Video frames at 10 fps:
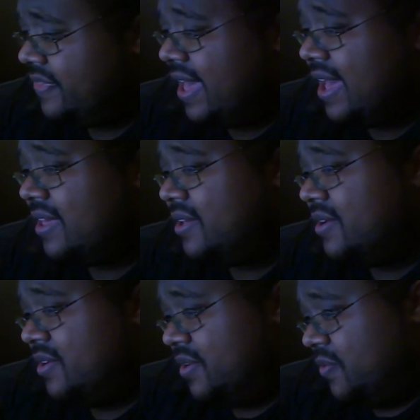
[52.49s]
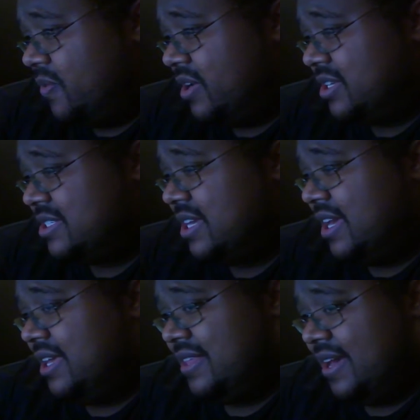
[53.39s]
that want to
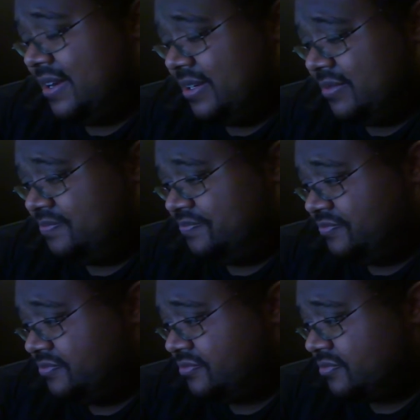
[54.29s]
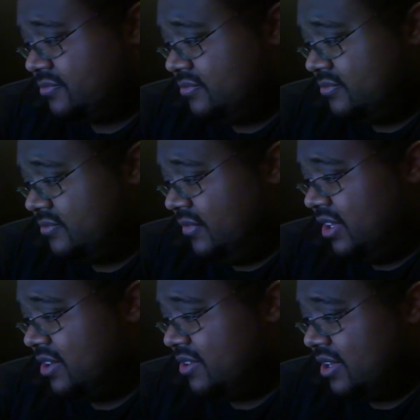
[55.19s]
say that
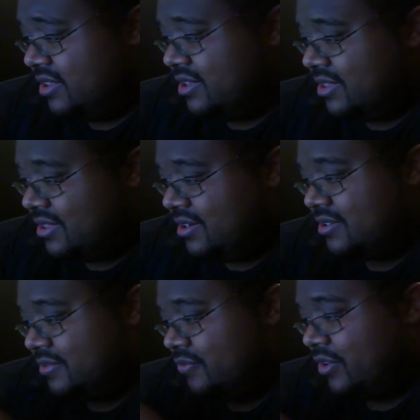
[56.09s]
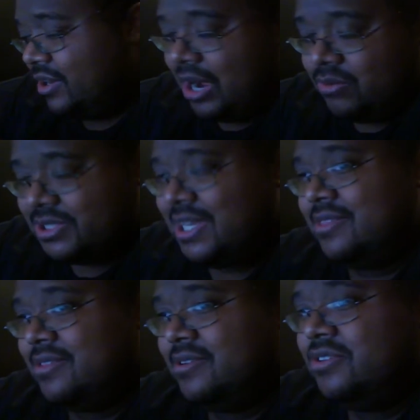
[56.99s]
I will
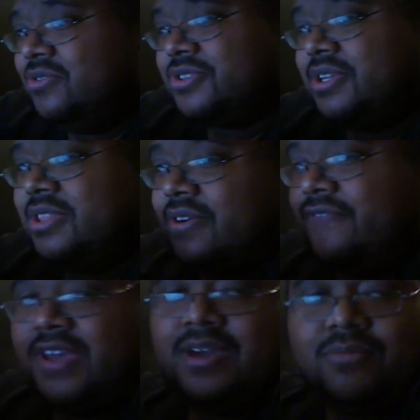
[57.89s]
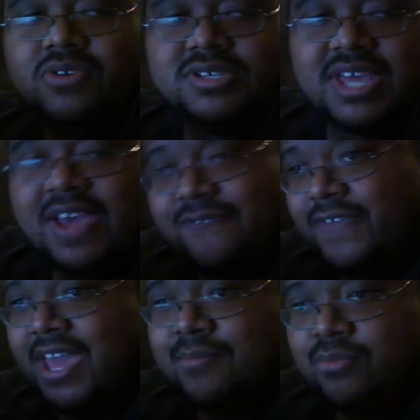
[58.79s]
say that usually they're fanboys. They have
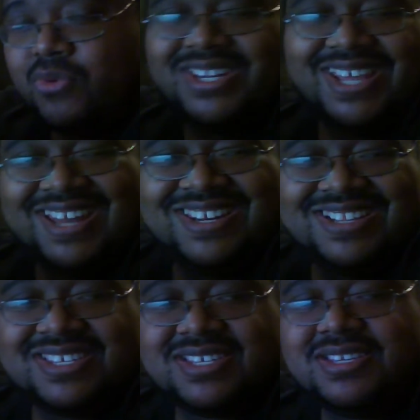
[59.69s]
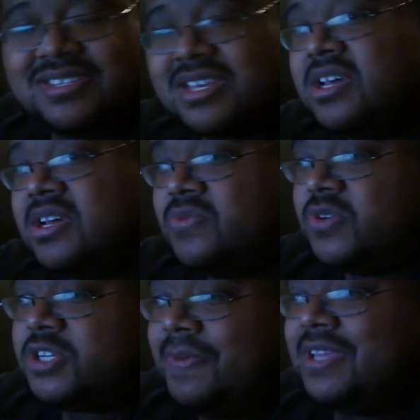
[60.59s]
fanboy tendencies,
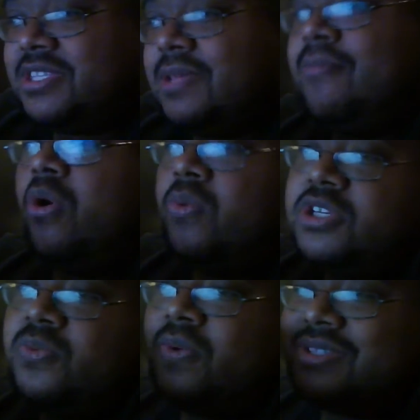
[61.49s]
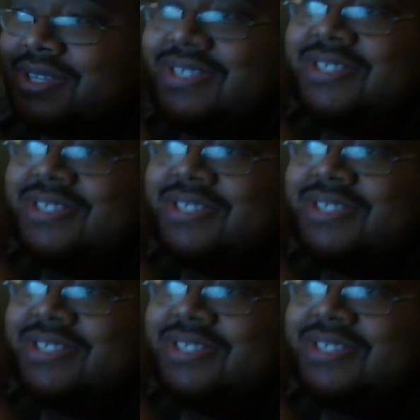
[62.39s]
which makes them always want to